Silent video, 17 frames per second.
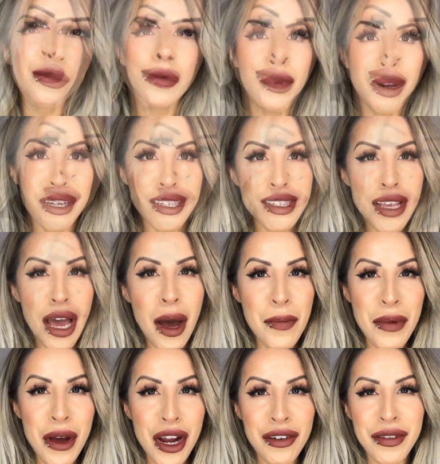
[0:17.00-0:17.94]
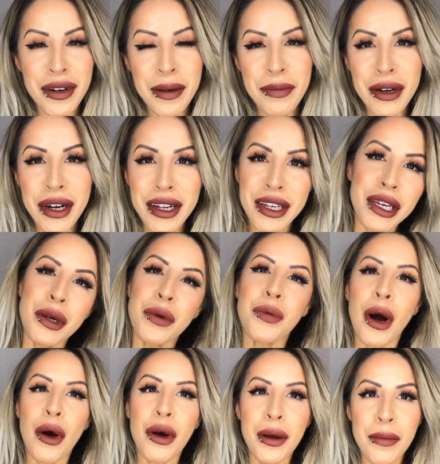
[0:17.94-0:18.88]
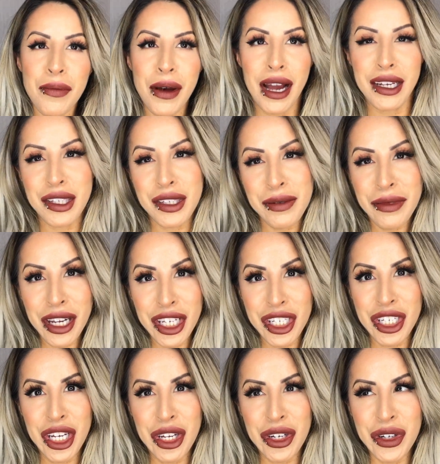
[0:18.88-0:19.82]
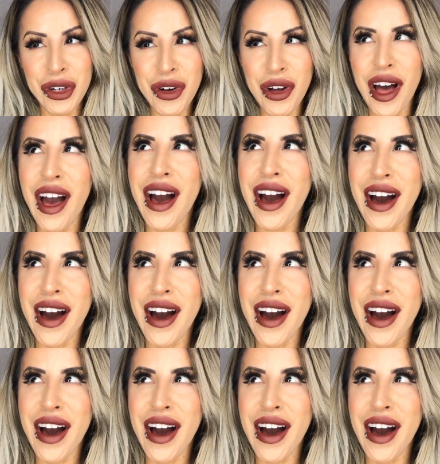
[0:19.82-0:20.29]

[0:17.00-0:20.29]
What is up, everybody? Welcome back to my channel.